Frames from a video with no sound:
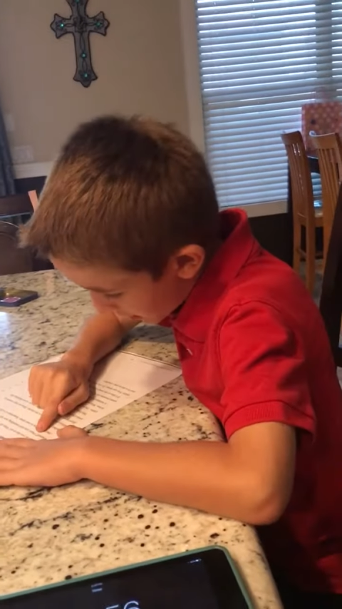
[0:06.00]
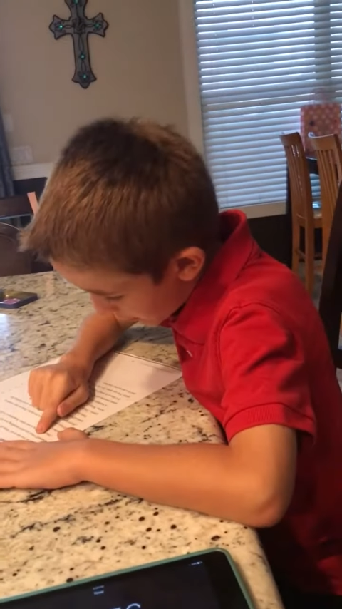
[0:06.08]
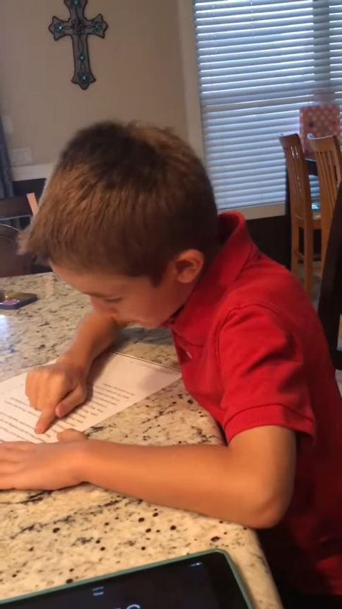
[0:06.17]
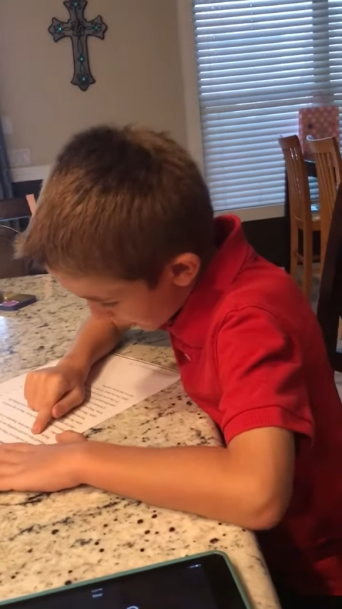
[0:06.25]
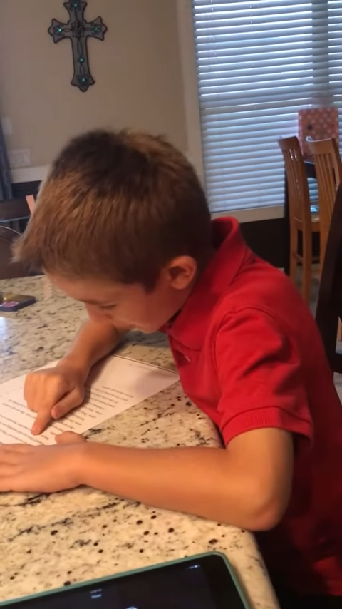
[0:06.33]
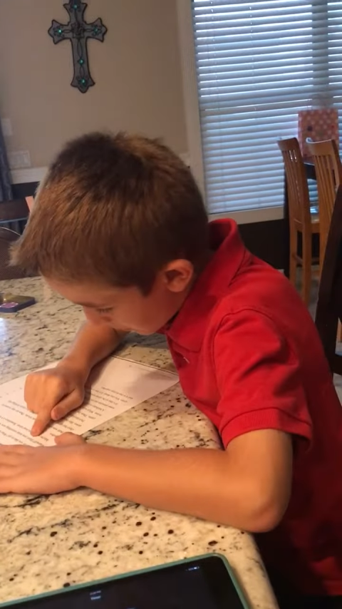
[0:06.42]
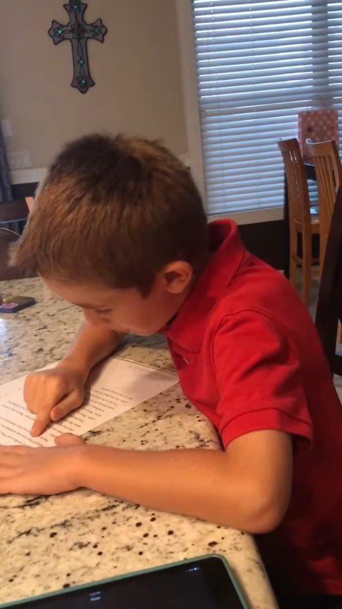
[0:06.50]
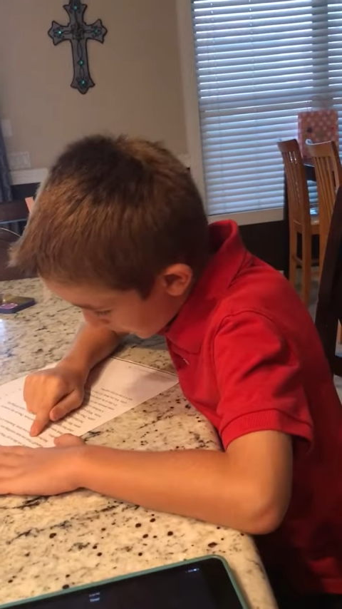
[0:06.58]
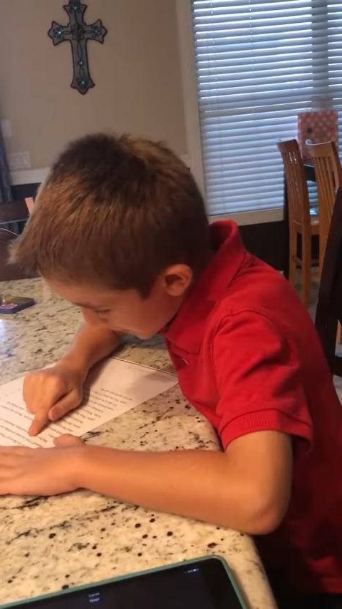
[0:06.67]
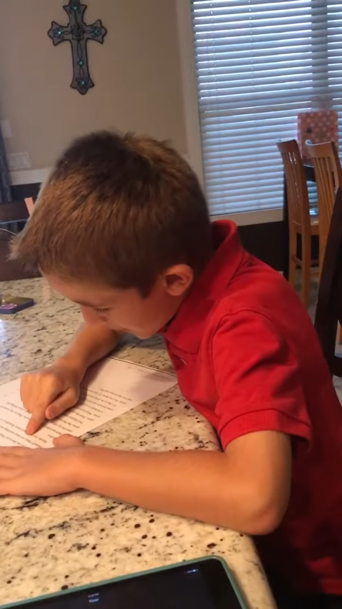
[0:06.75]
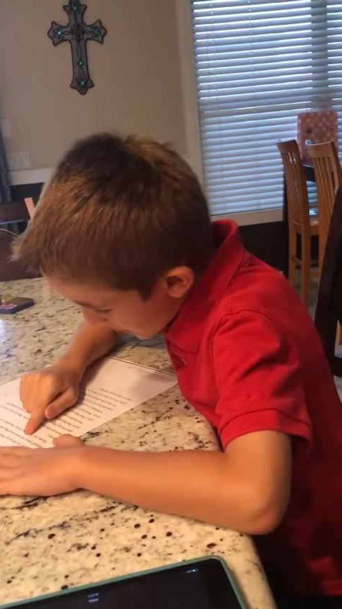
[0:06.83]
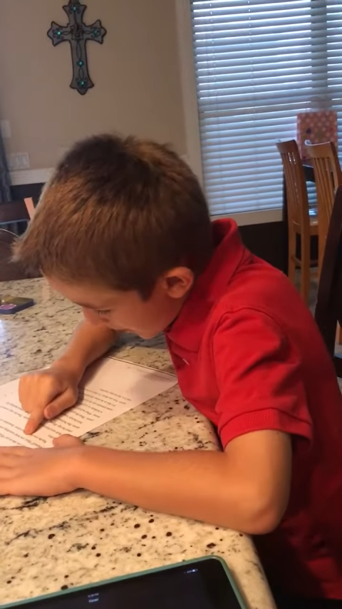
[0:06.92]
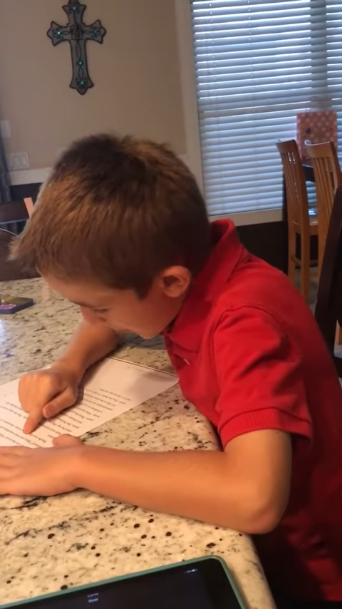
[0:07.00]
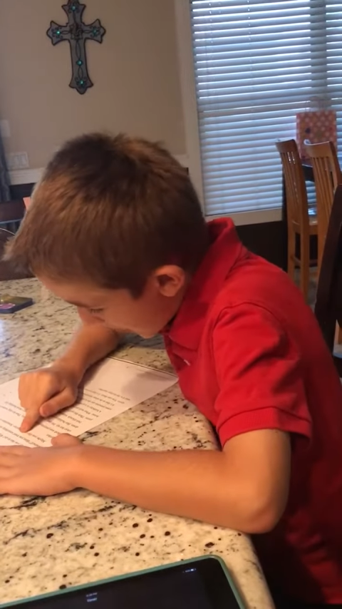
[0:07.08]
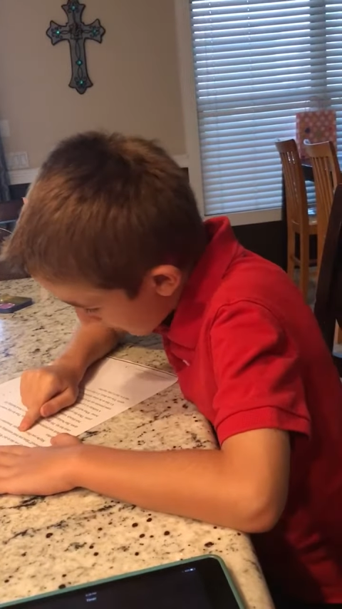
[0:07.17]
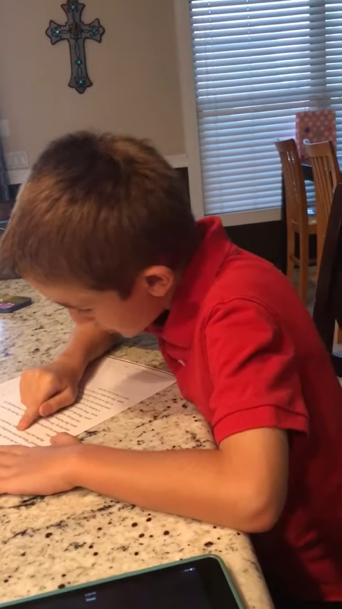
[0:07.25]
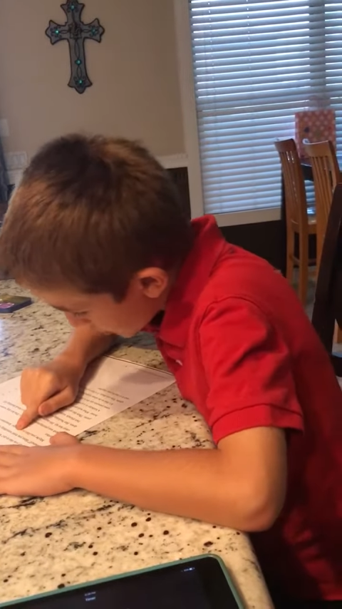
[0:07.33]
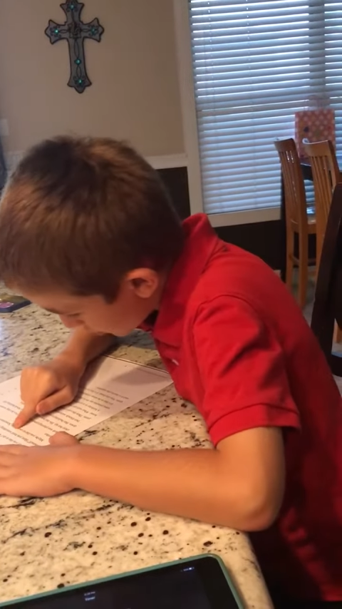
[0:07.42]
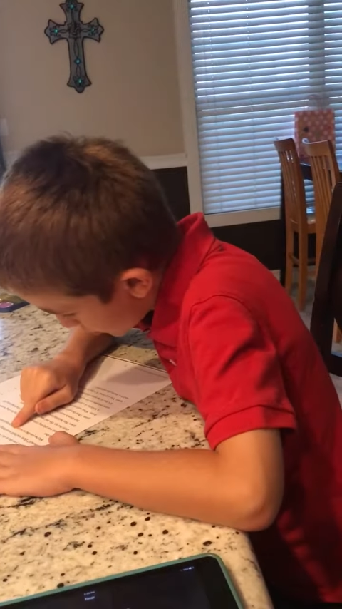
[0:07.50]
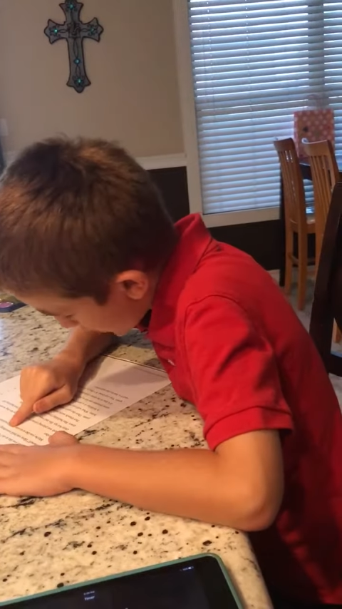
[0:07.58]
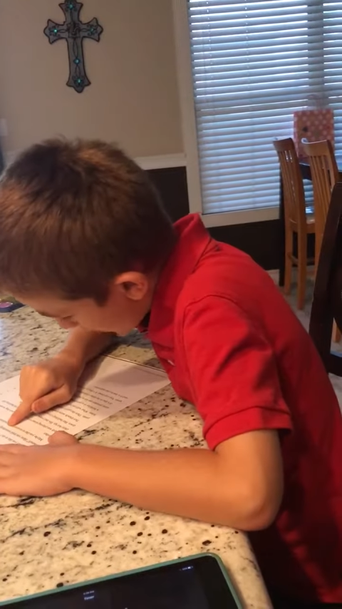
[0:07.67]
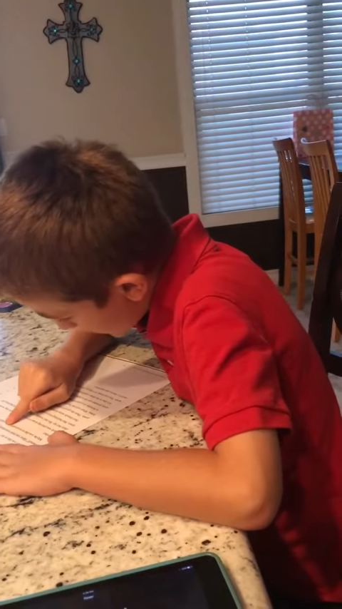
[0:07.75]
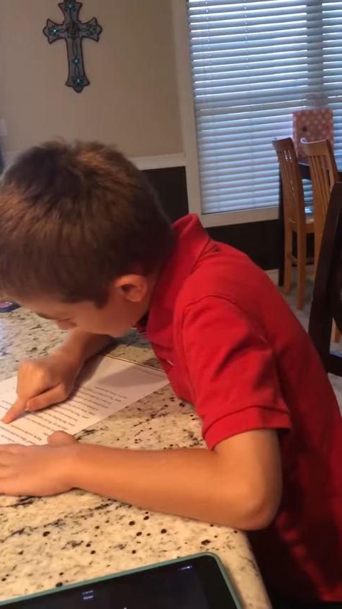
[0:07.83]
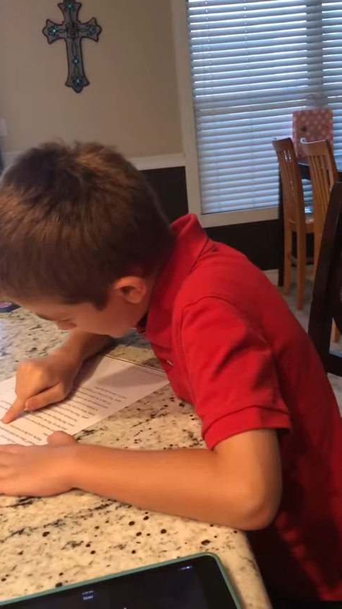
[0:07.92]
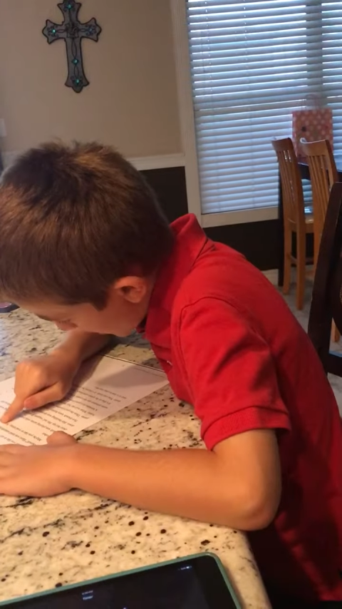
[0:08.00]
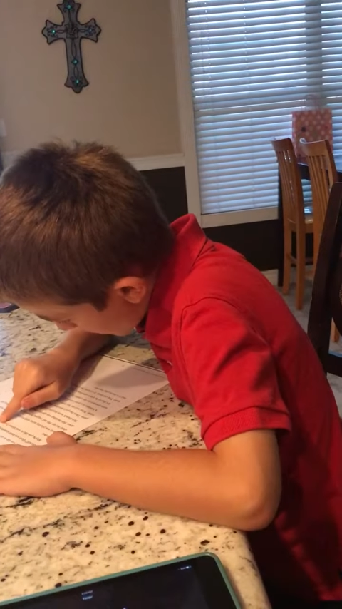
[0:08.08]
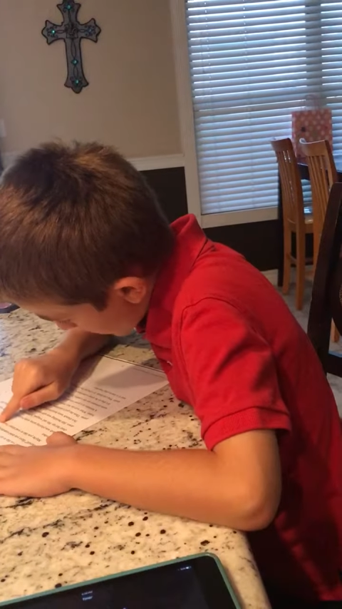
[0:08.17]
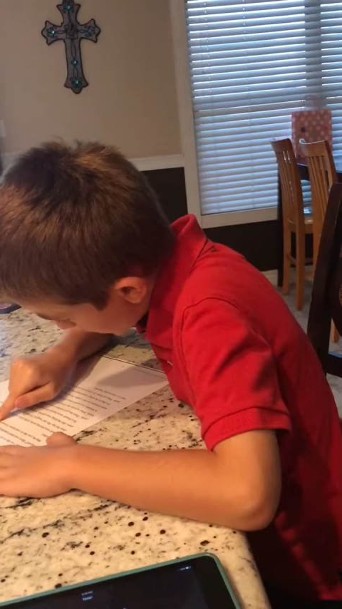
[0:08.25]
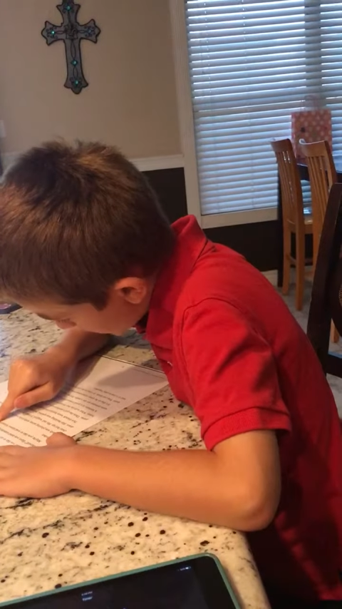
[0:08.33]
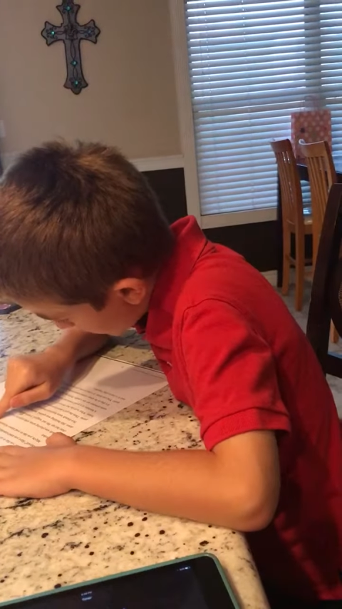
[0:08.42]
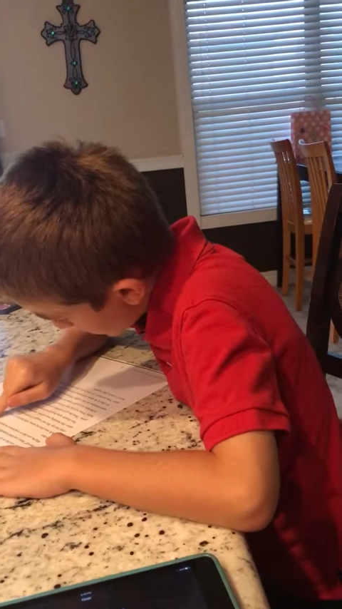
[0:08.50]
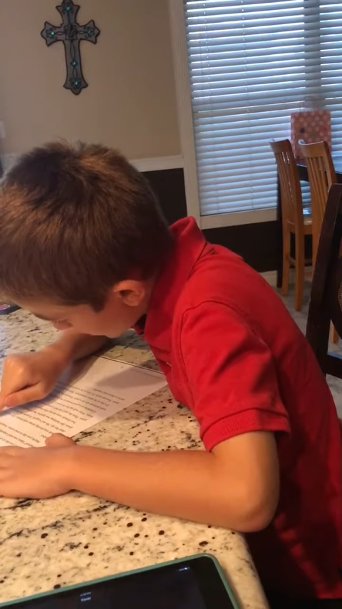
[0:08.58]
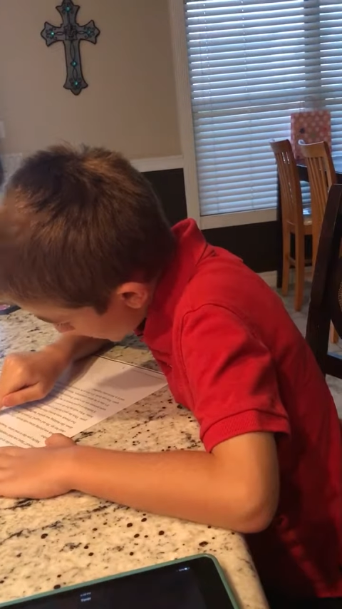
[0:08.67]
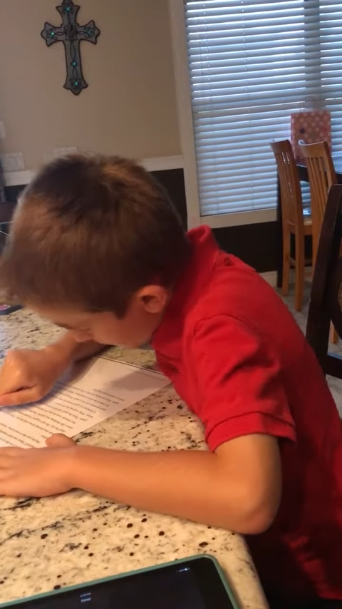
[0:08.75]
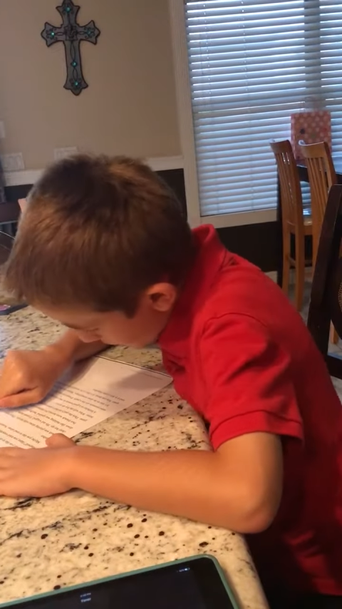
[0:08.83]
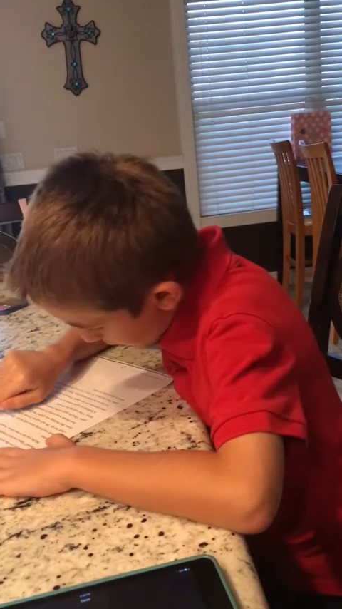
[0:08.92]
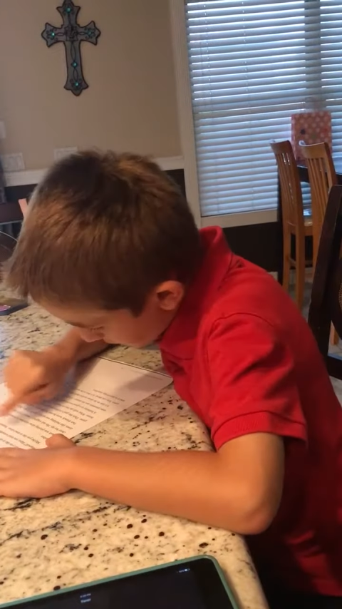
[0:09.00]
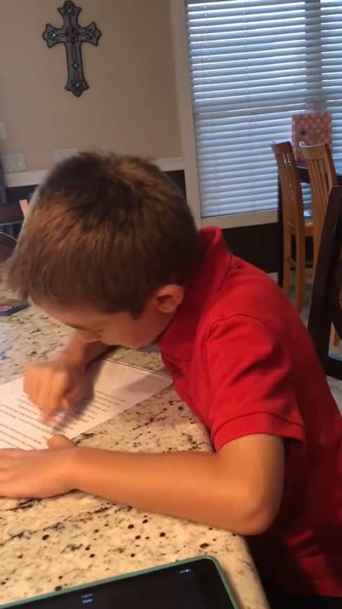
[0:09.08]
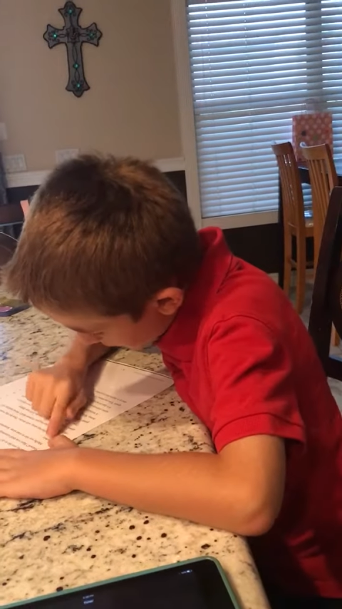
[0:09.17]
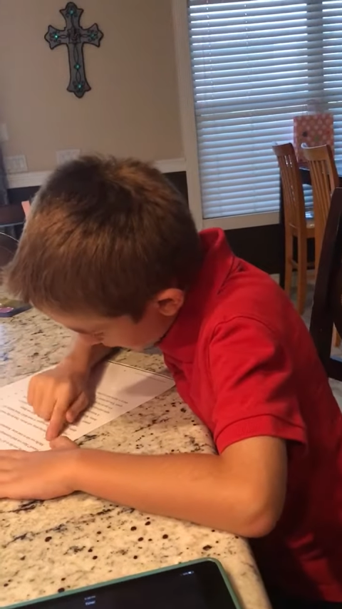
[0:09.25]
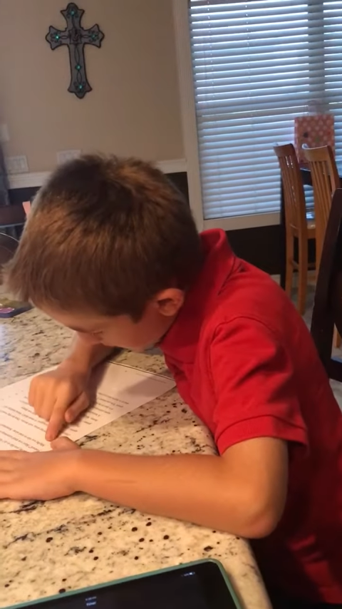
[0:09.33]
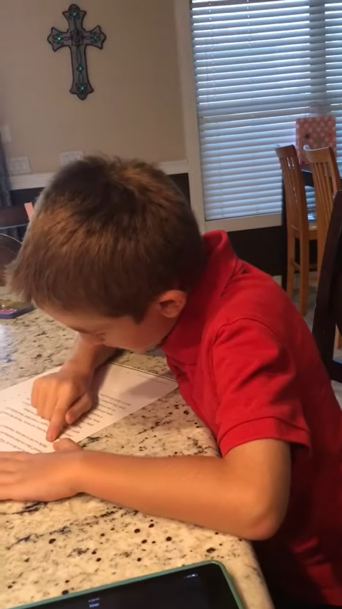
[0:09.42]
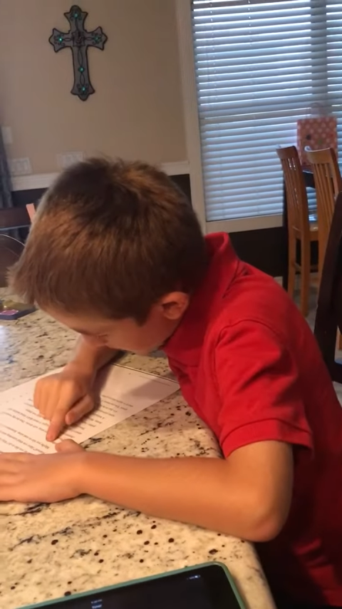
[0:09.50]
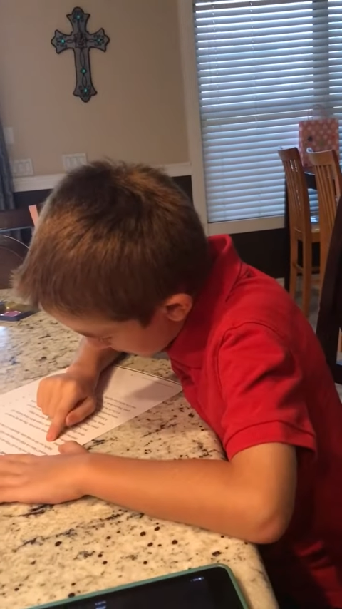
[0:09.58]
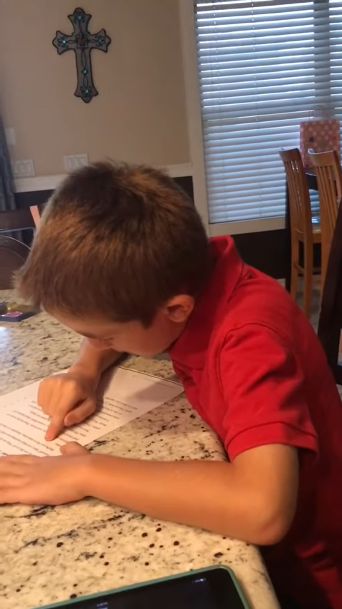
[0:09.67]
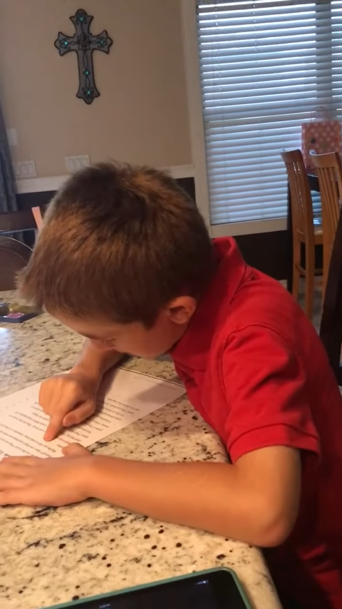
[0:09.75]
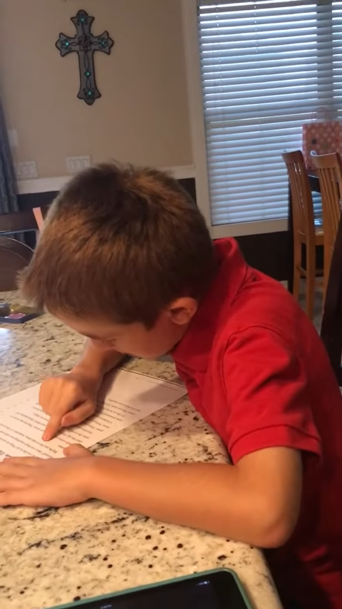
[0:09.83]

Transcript: (no speaker visible)